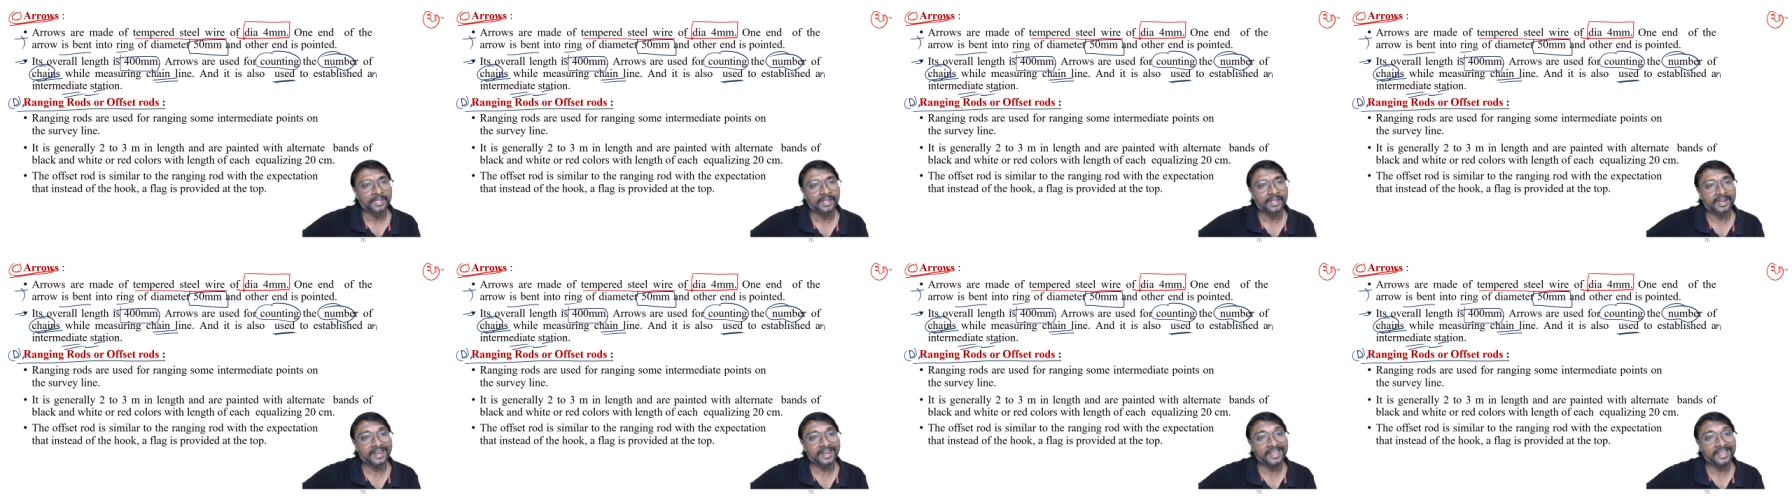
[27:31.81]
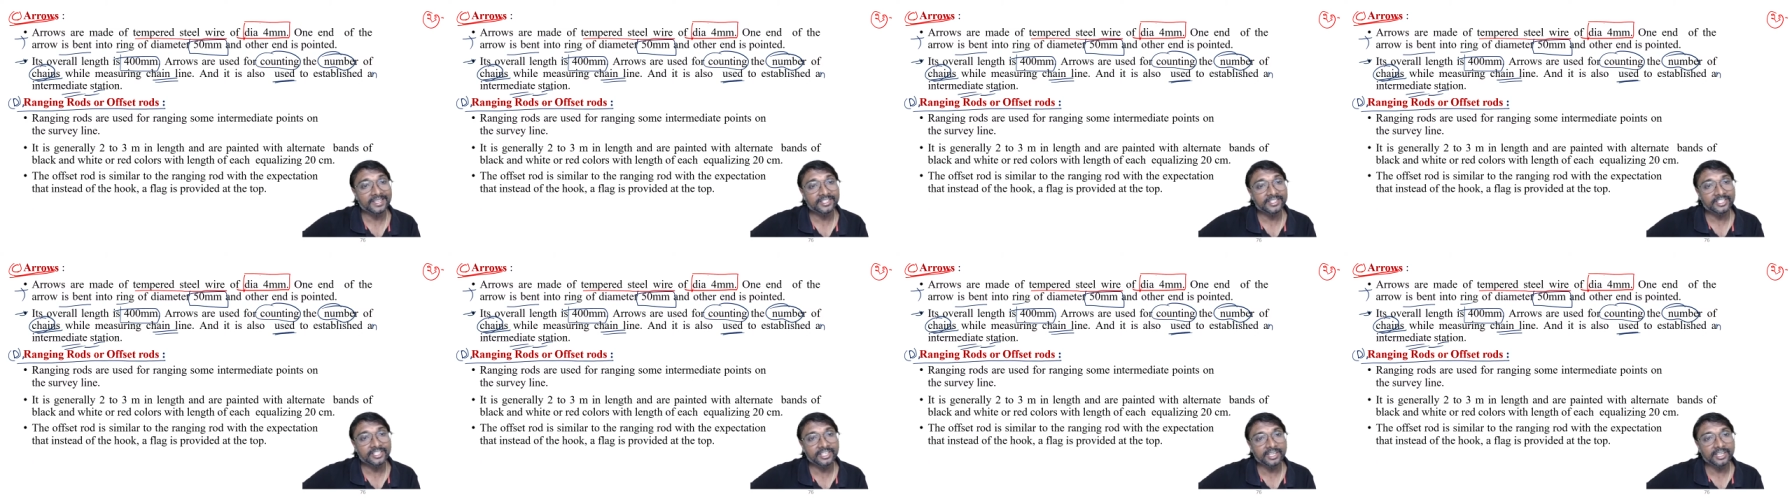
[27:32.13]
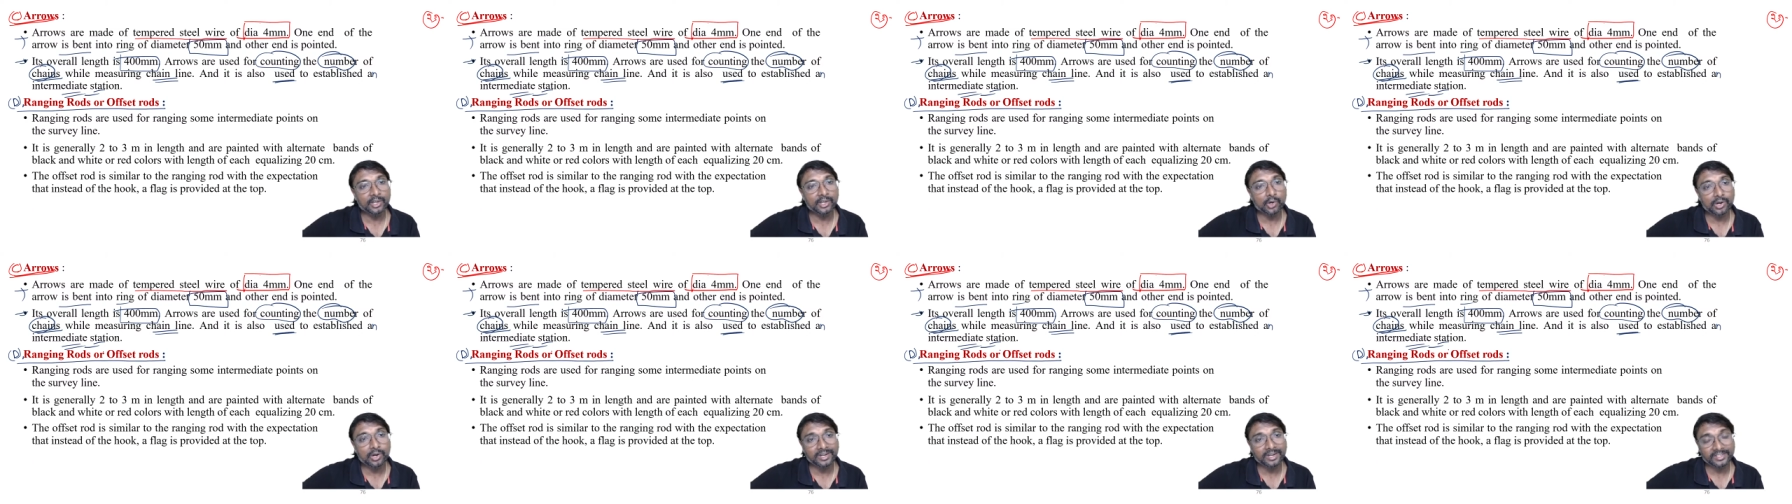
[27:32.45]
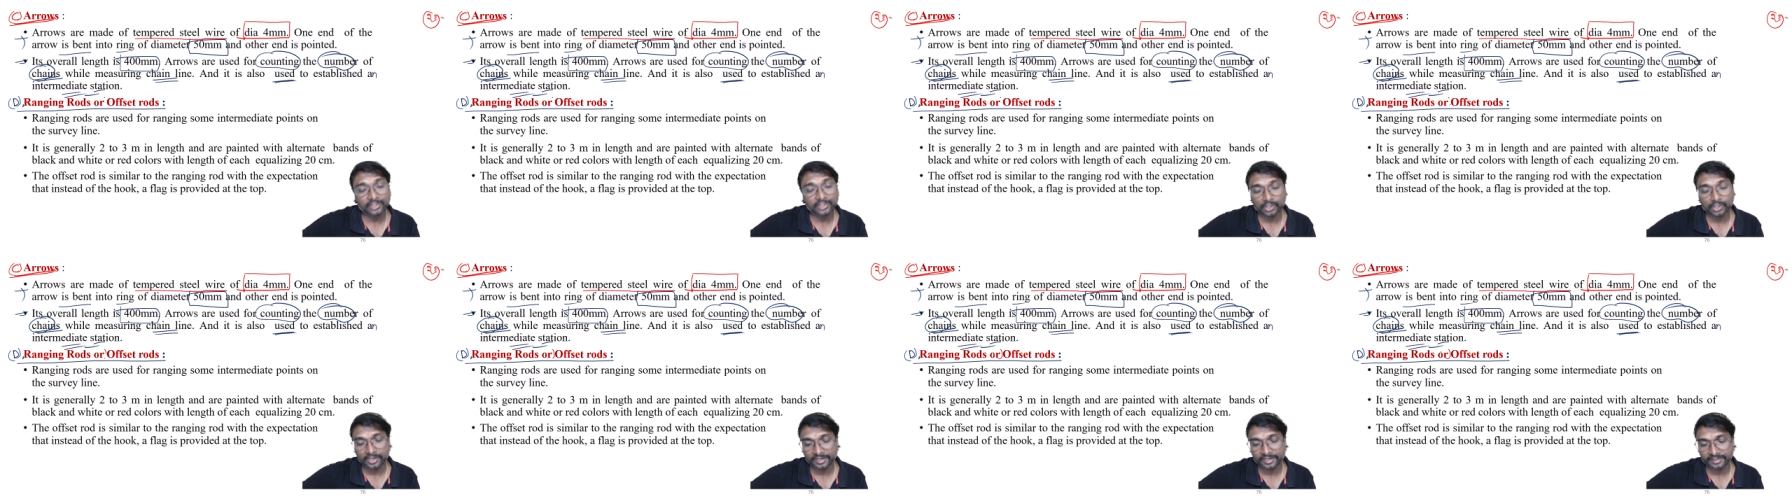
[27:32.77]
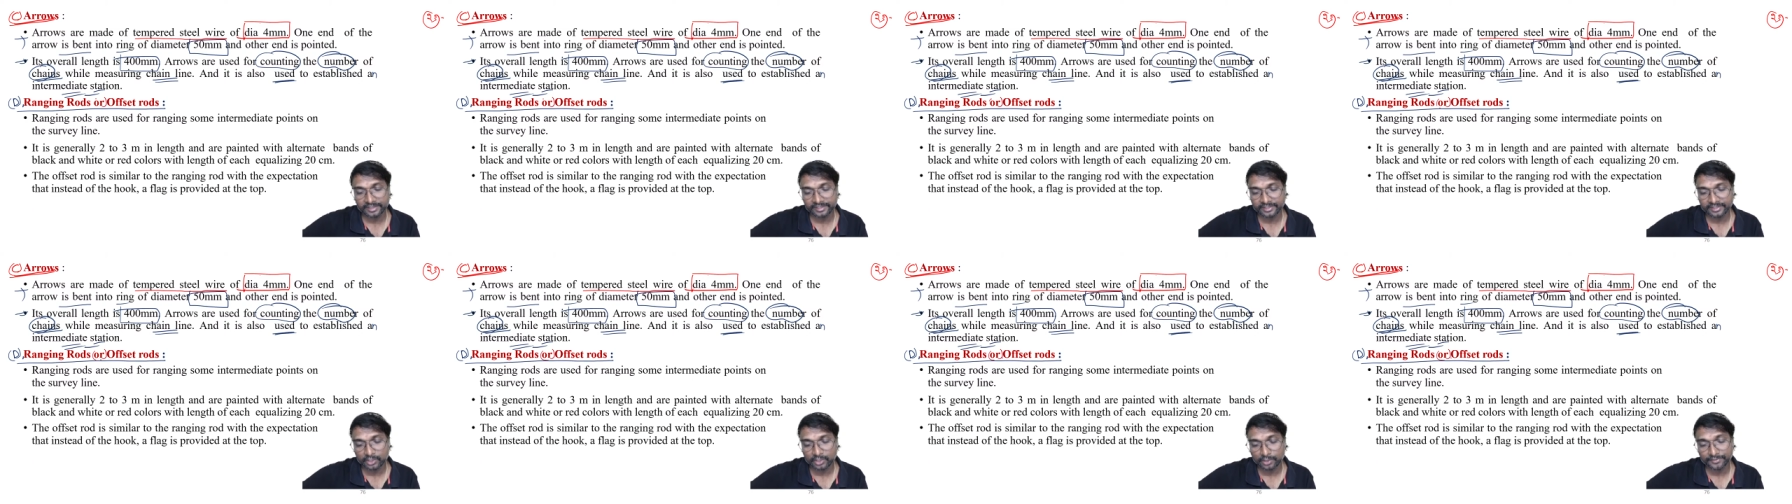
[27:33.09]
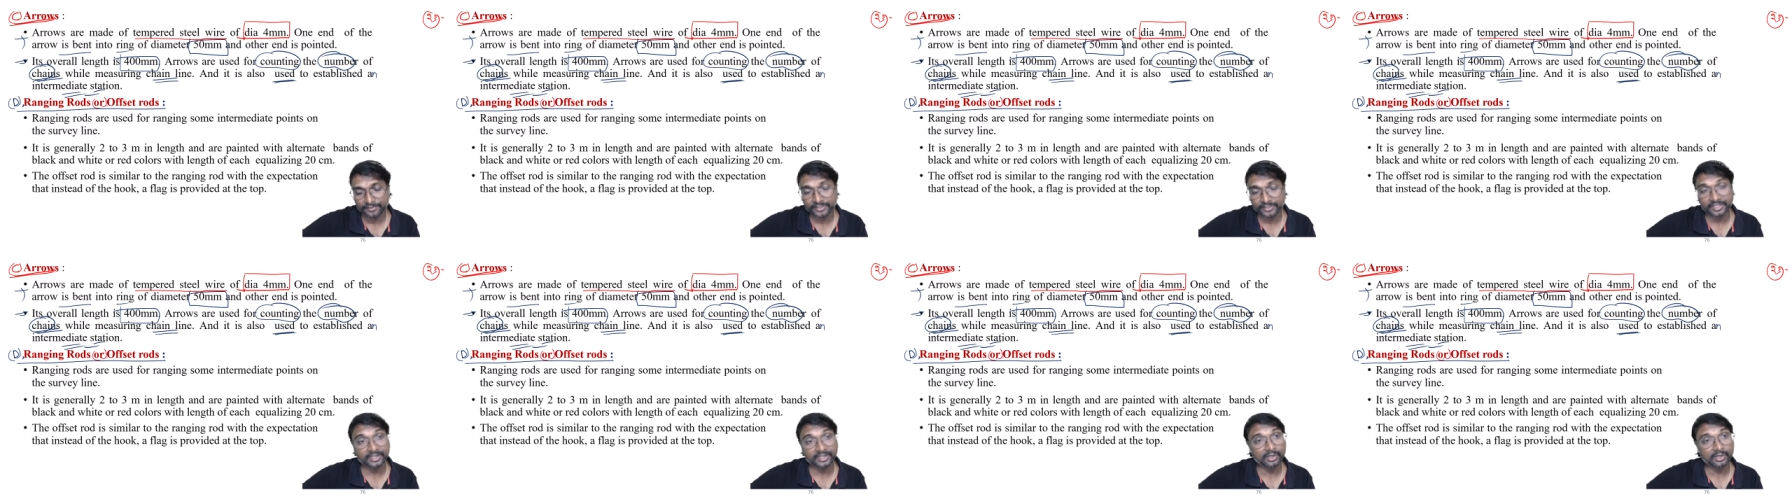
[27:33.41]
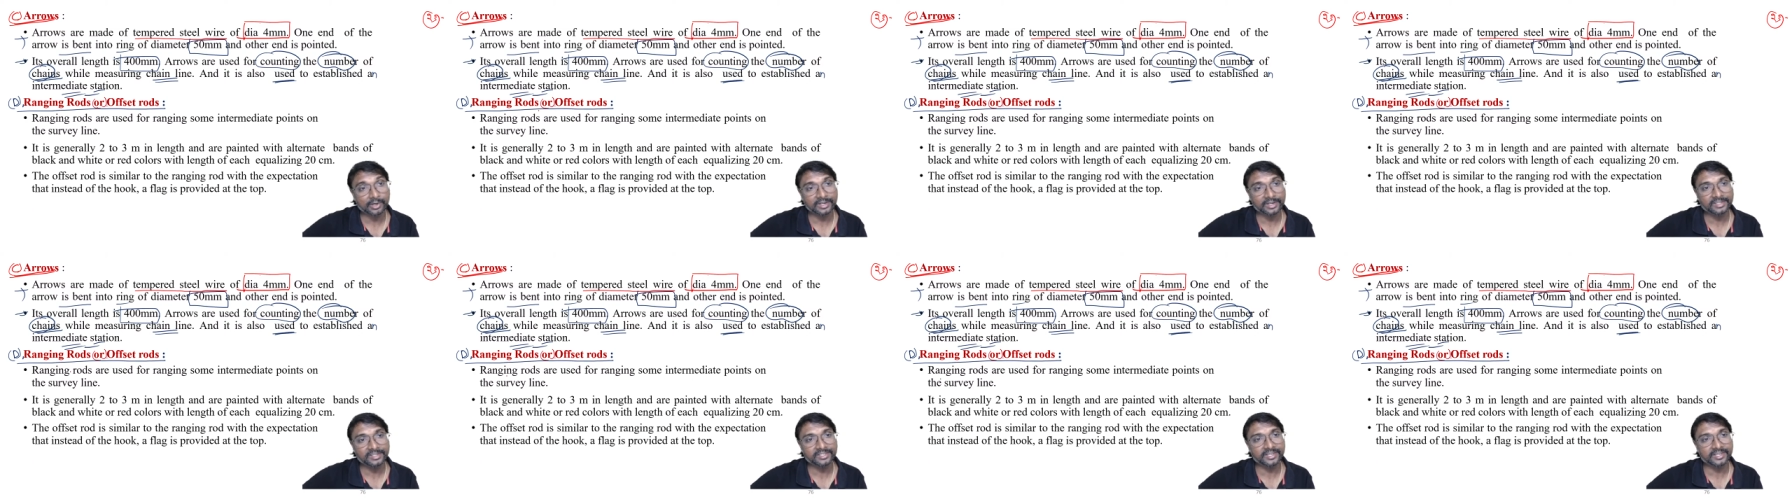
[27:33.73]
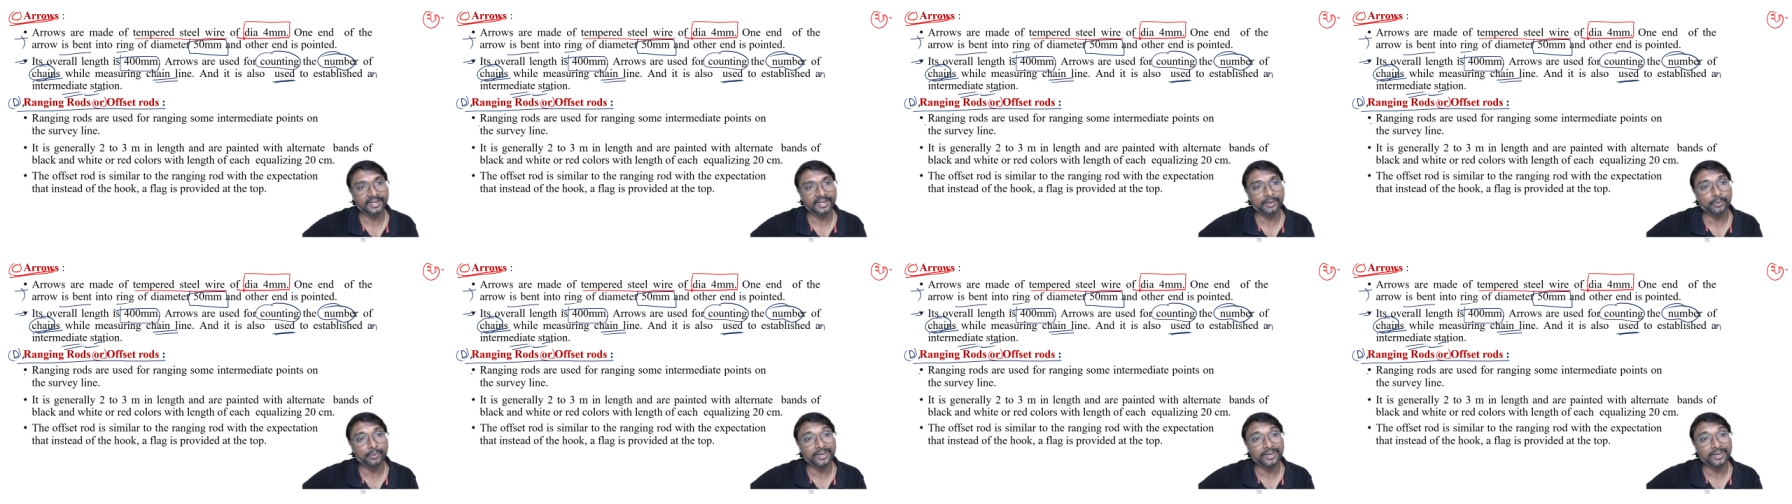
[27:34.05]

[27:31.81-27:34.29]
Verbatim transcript: Ranging rods or these offset rods, right?